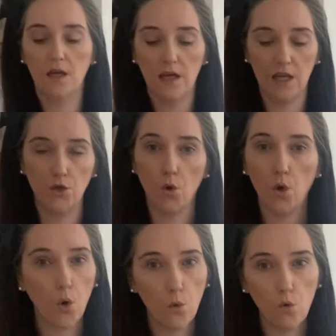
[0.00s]
in your
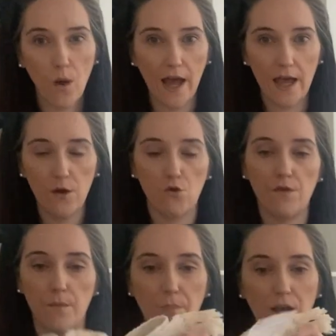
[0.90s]
hallway or at
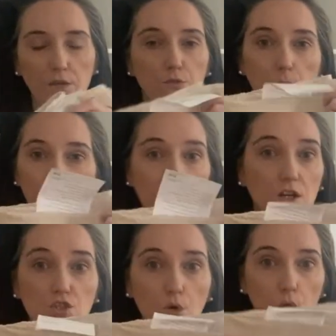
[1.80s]
the back of your
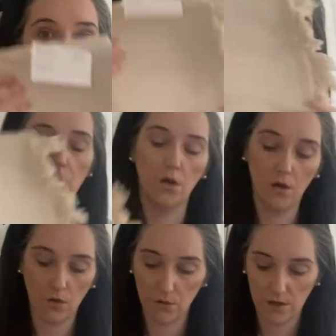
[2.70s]
back door,
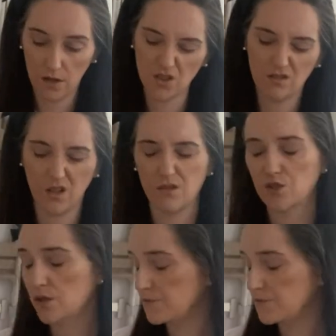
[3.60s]
or I don't know, I don't